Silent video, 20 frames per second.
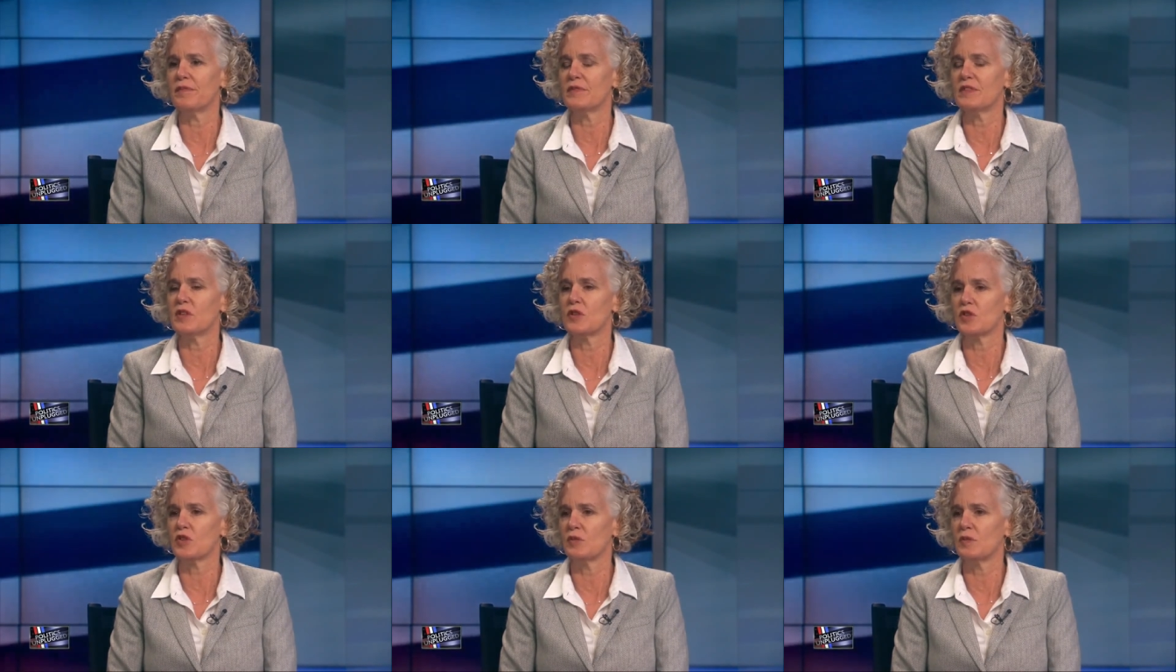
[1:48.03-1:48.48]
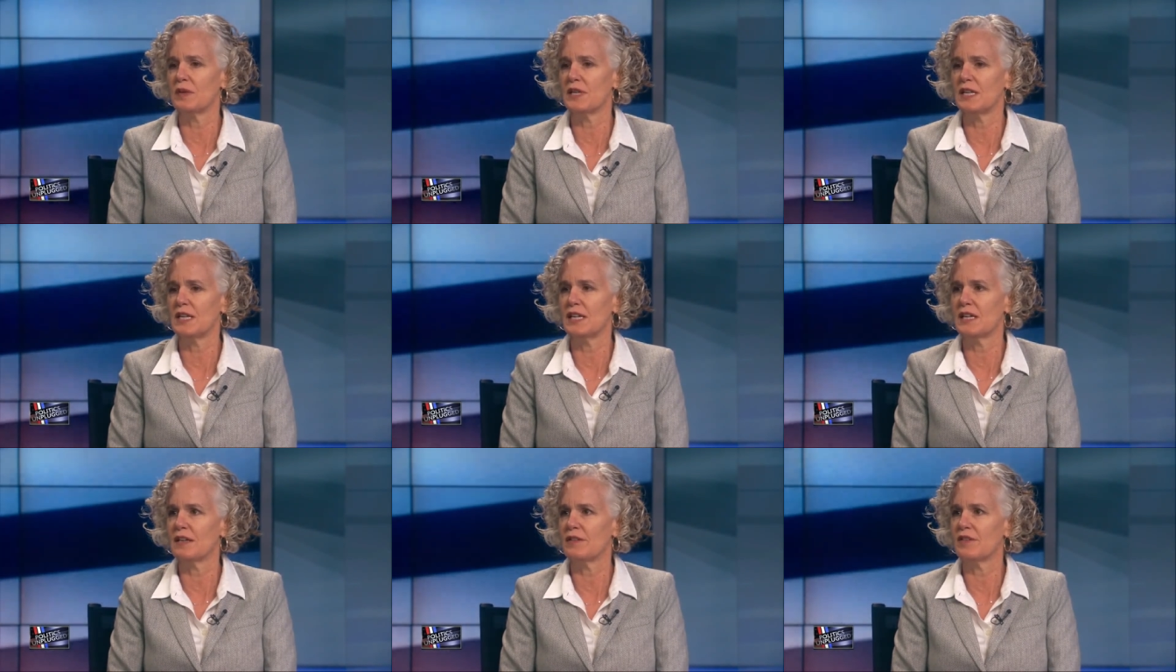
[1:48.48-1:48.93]
social
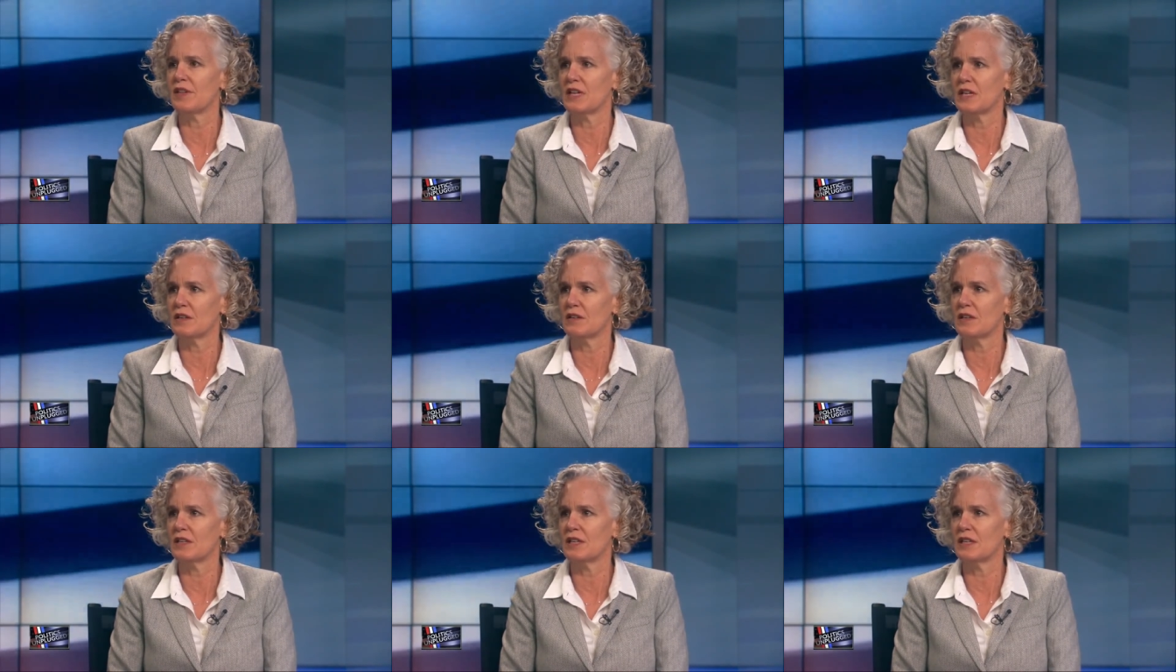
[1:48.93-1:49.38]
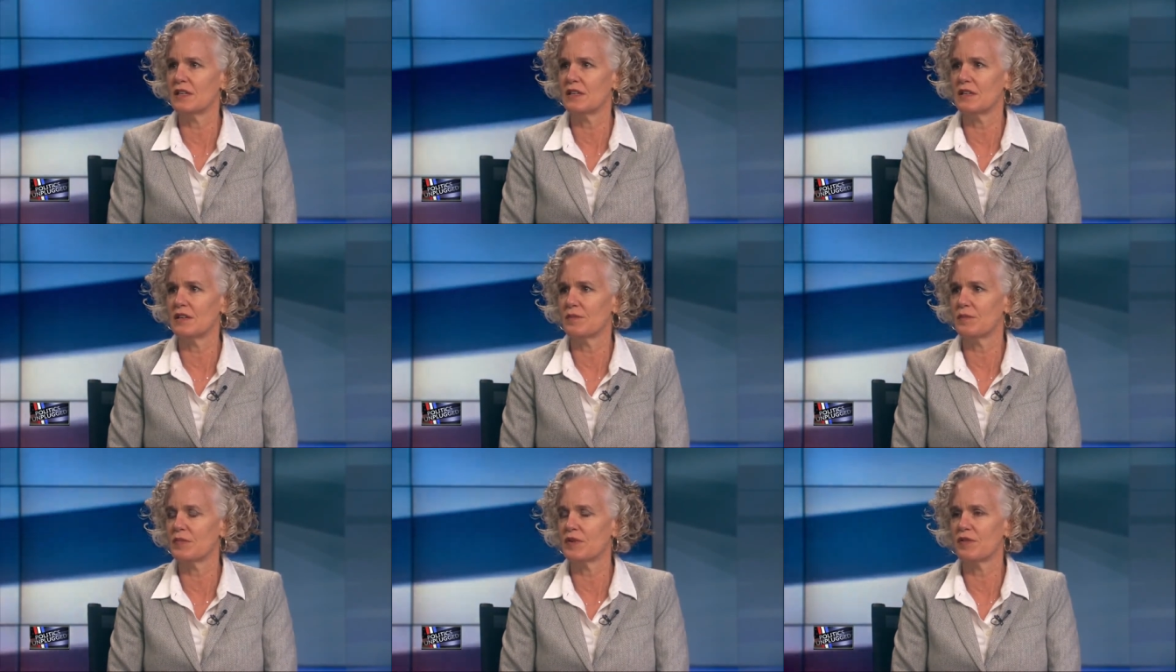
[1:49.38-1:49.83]
media, the internet,
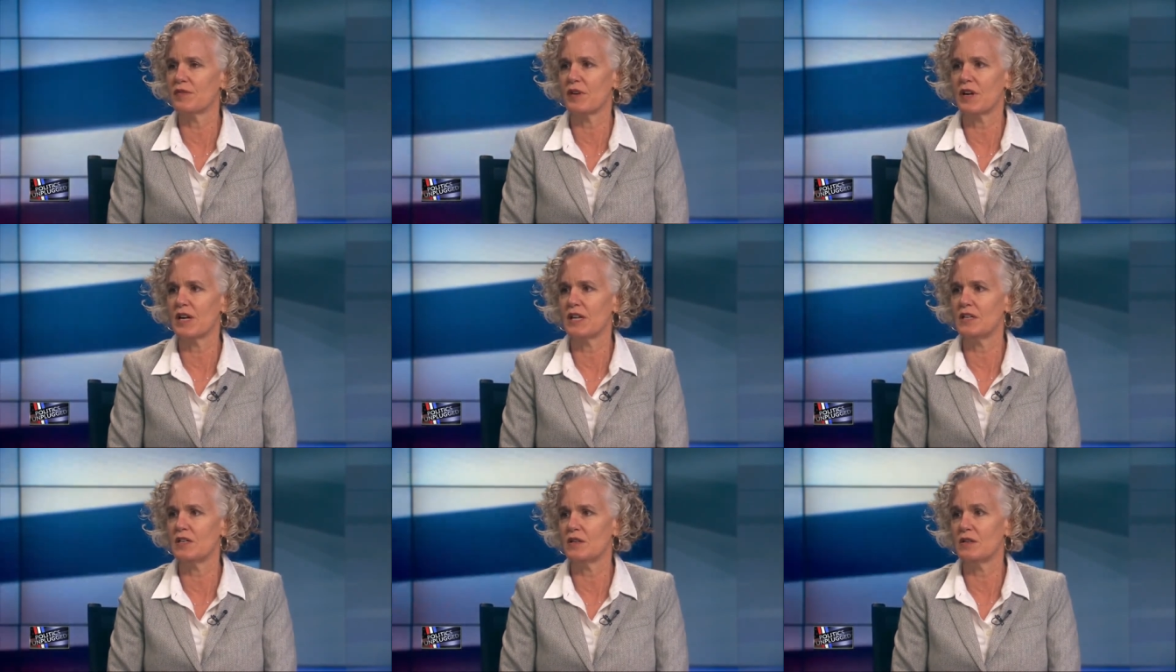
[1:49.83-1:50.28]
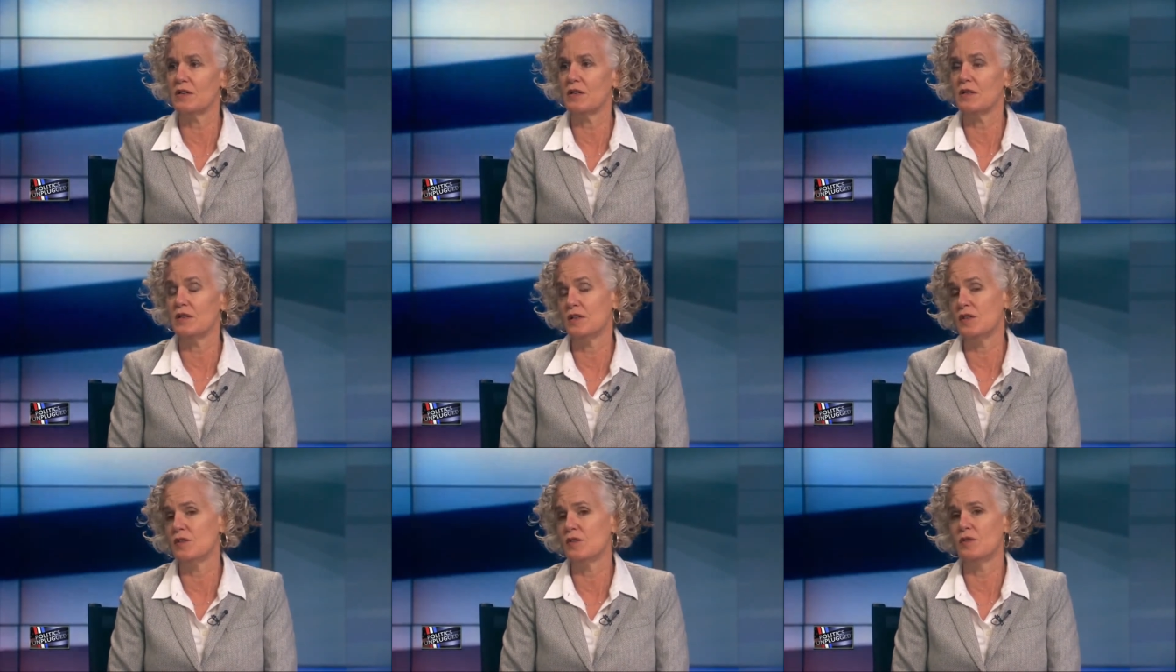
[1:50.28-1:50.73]
provide
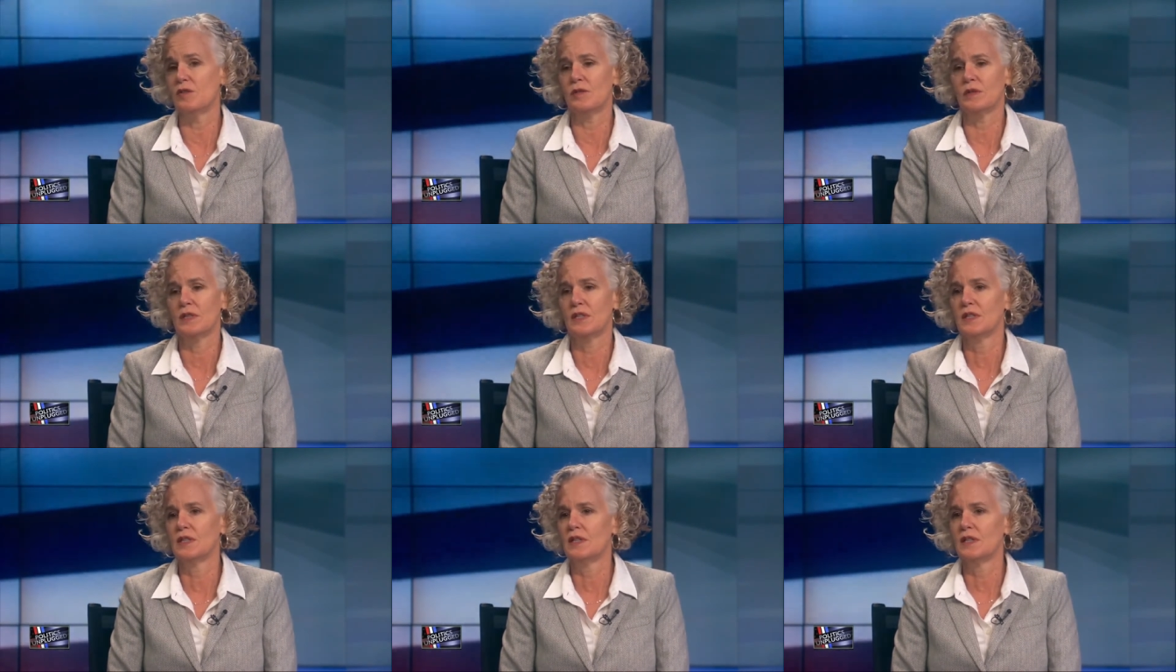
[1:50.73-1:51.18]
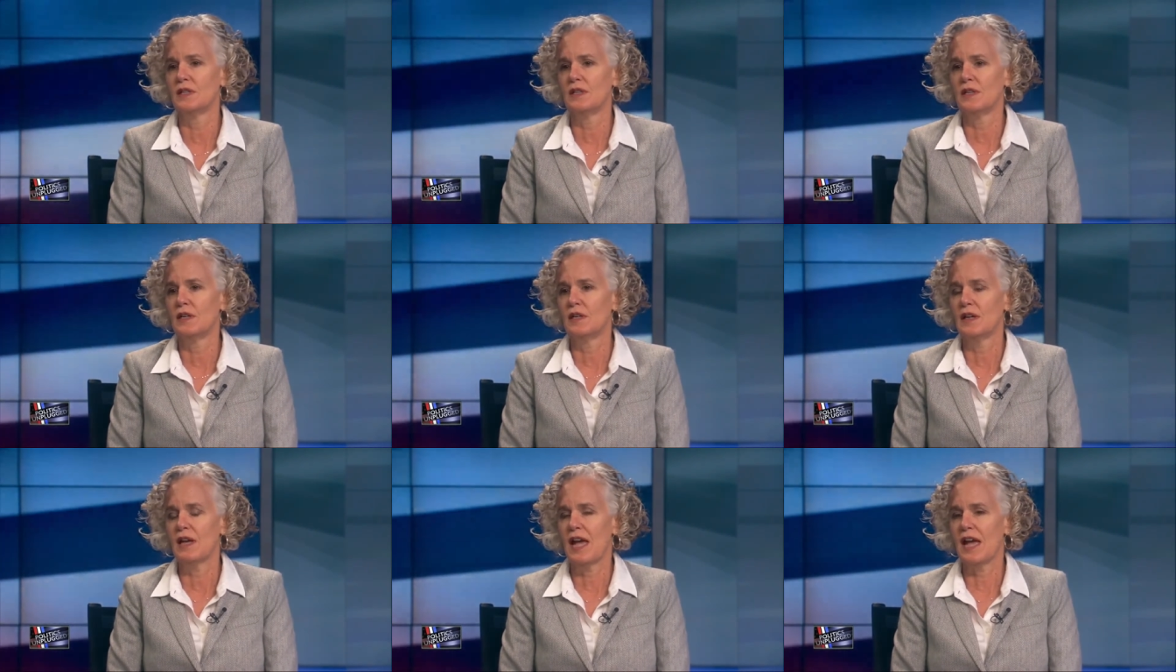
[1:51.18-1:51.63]
new
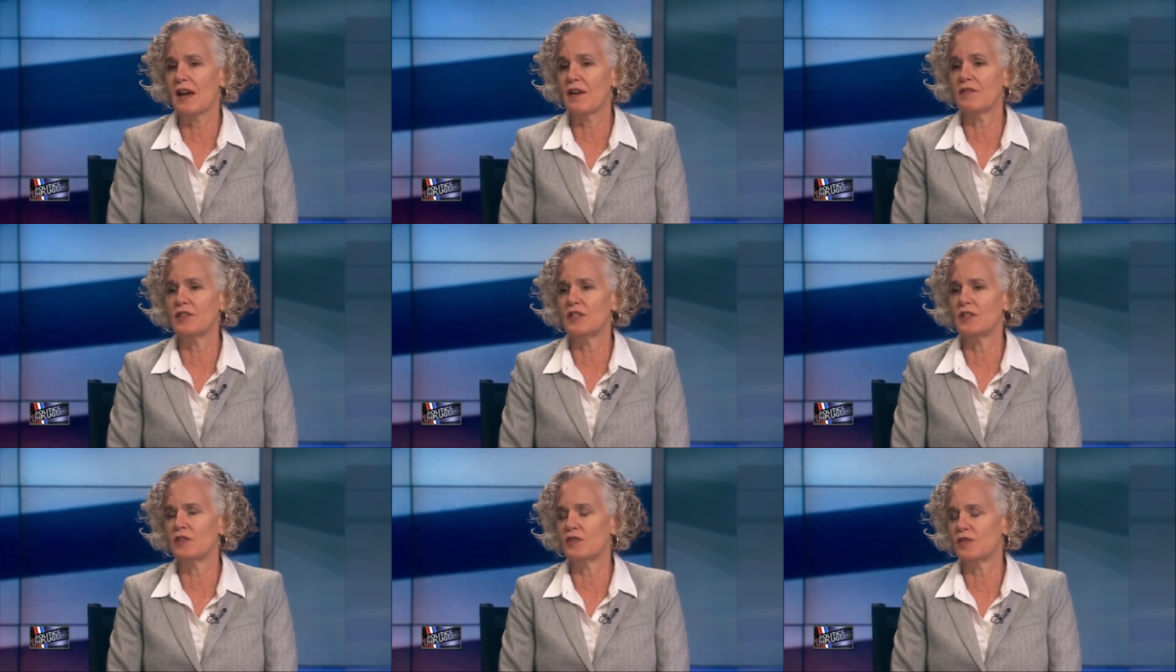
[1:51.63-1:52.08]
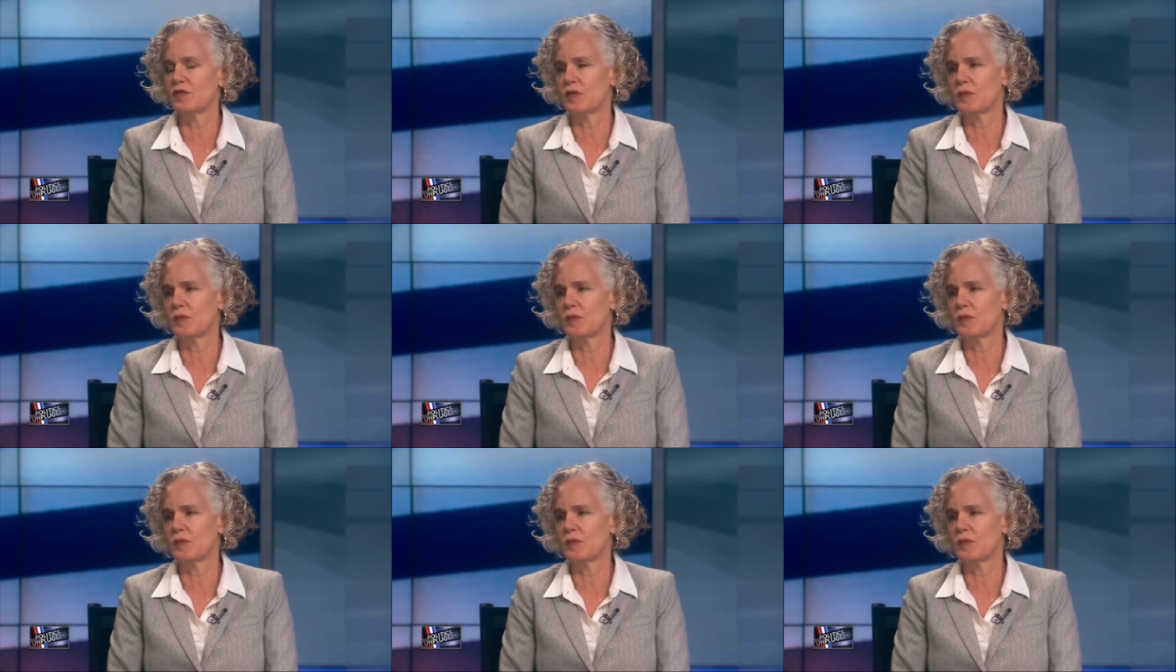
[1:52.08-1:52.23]
avenues